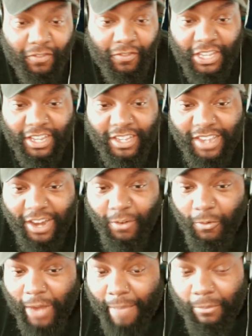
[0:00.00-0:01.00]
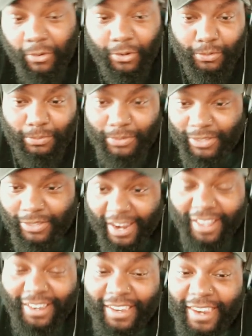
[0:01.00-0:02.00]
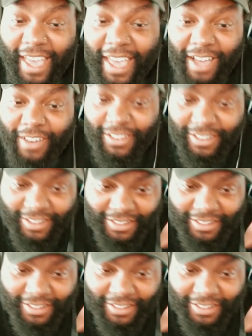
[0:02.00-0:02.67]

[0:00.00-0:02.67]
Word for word: of these are rap groups now.